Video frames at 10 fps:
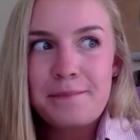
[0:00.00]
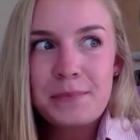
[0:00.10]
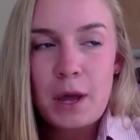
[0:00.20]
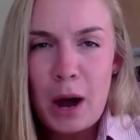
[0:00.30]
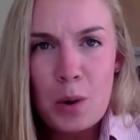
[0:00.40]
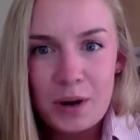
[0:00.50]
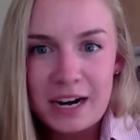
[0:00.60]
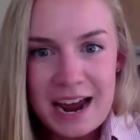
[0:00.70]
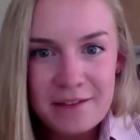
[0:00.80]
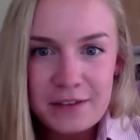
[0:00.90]
about 1.5
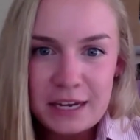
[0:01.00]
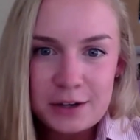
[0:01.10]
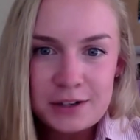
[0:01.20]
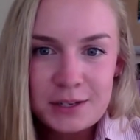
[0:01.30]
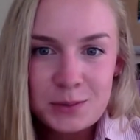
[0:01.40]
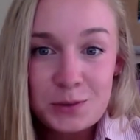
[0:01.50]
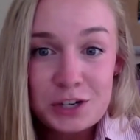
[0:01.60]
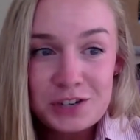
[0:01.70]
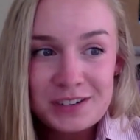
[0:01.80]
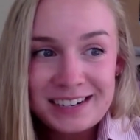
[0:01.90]
years, which